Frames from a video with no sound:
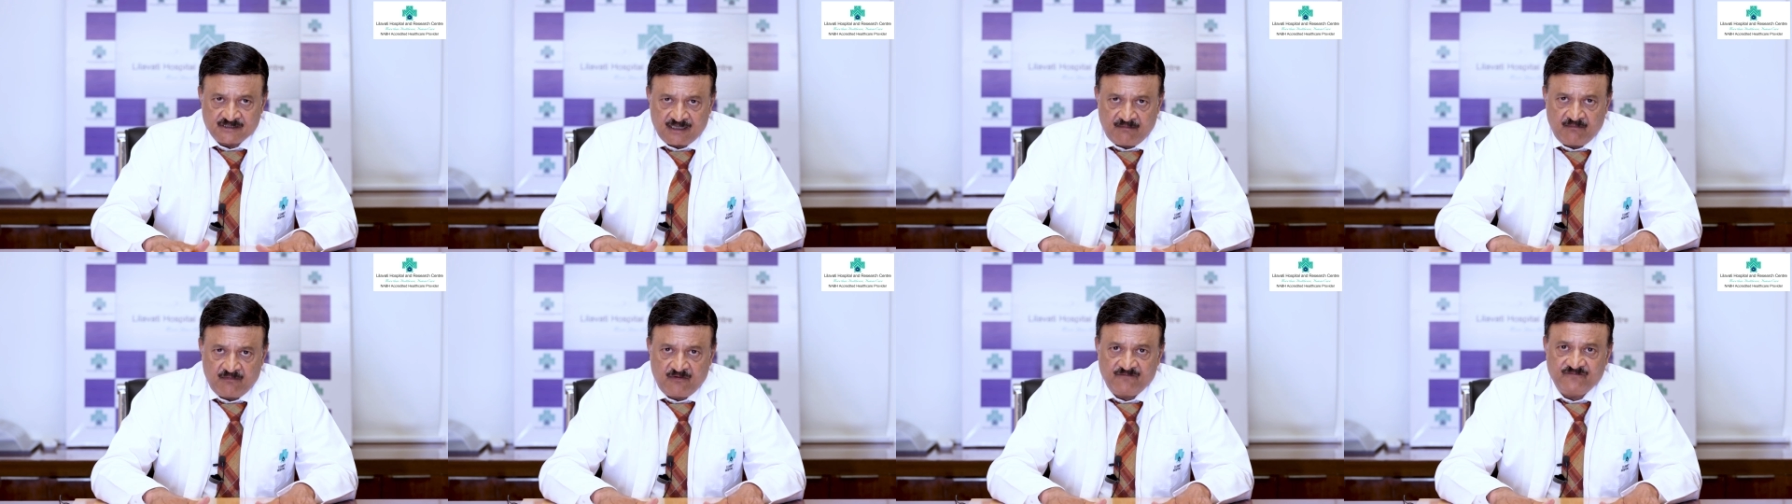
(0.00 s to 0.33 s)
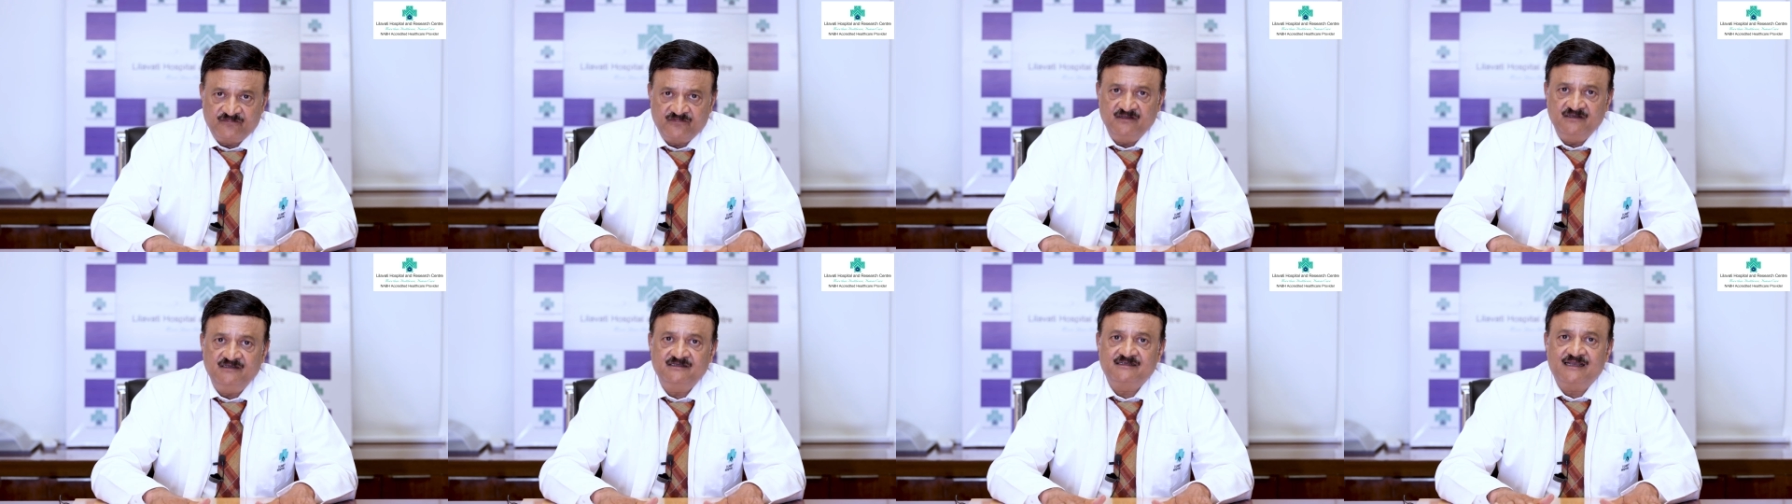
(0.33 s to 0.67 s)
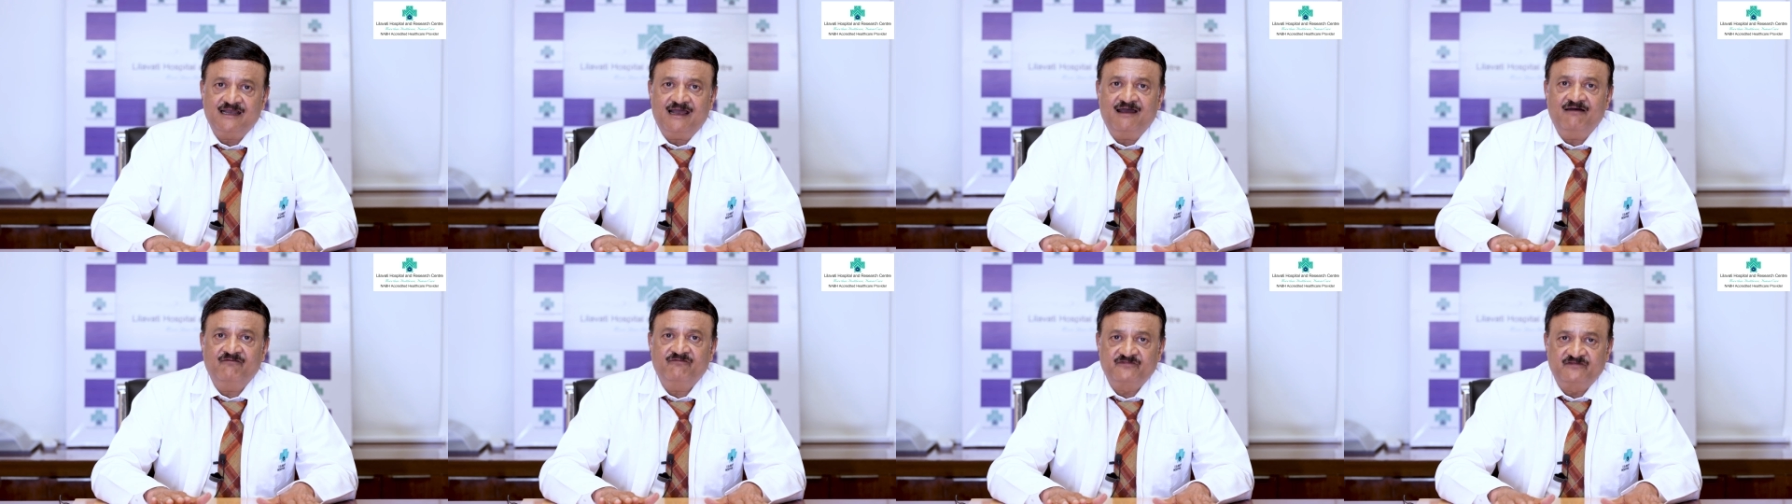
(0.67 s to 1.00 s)
Some of these
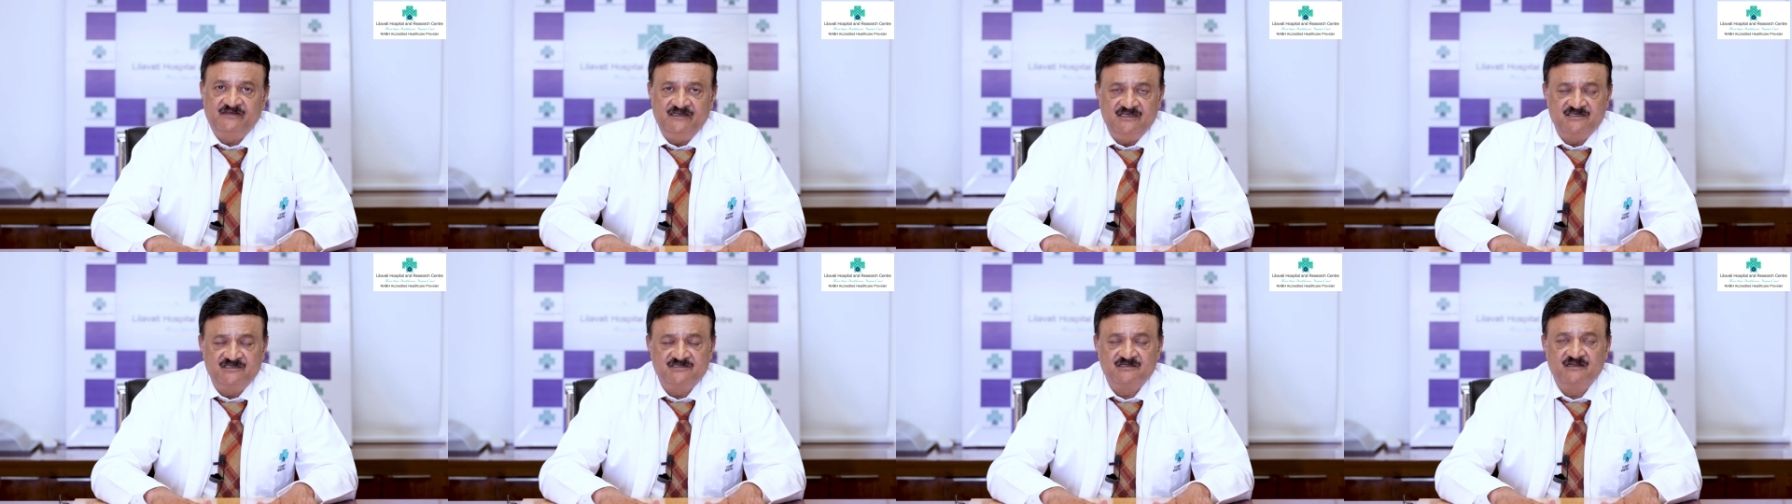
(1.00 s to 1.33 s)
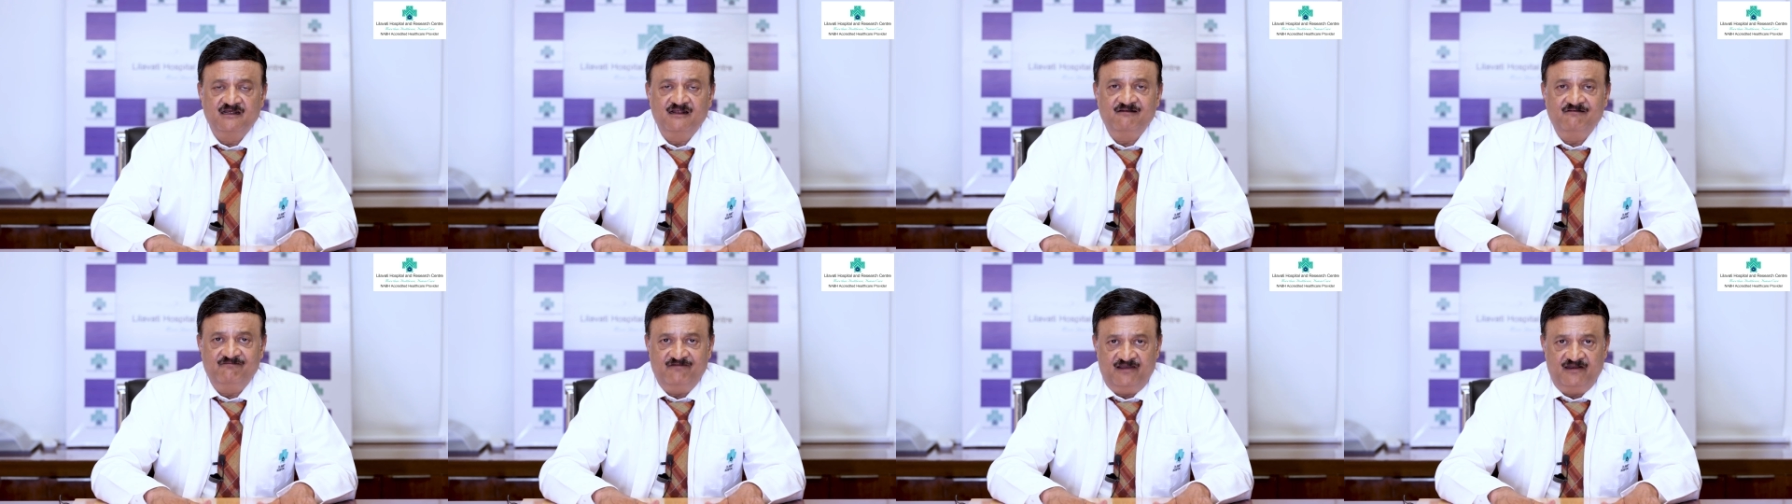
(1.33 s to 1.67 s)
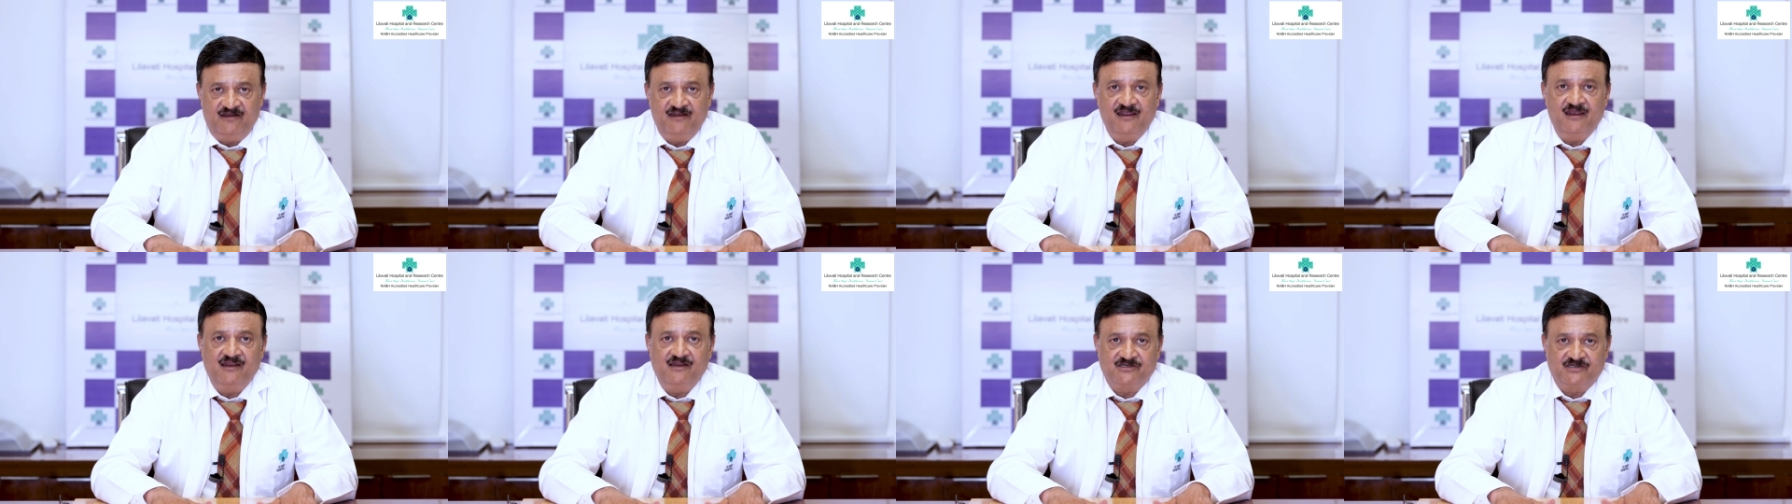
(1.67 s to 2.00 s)
have seasonal
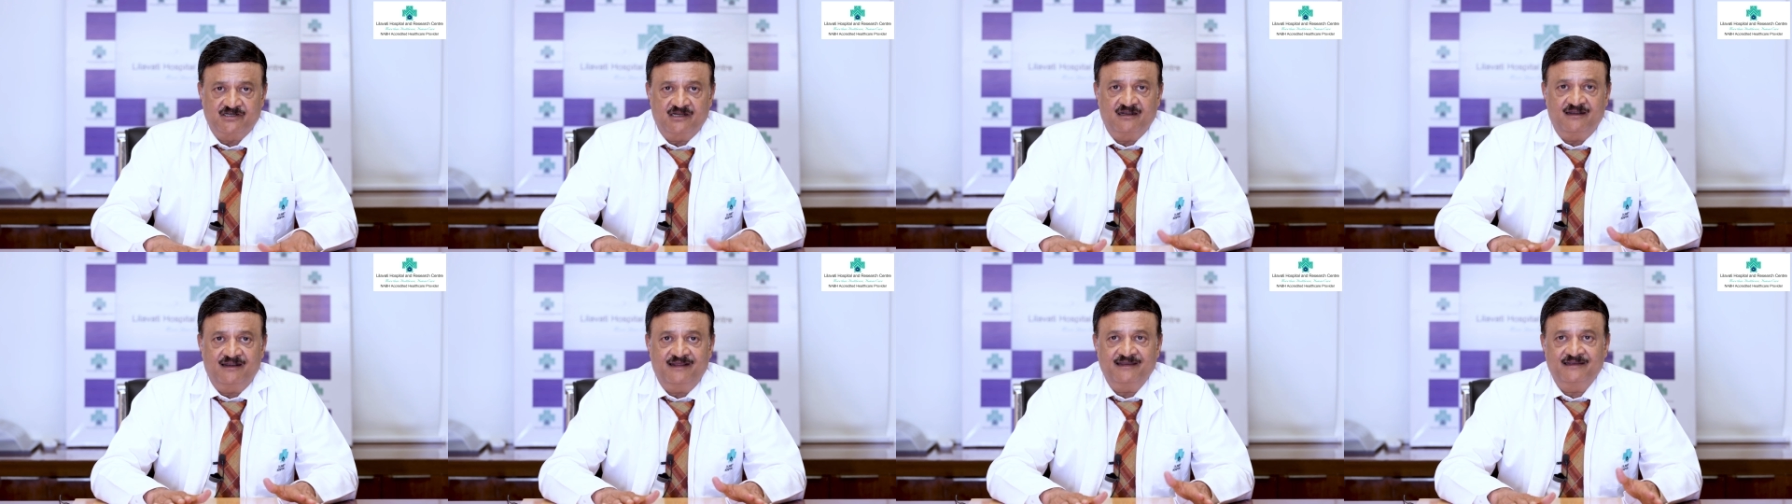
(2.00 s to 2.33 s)
variation.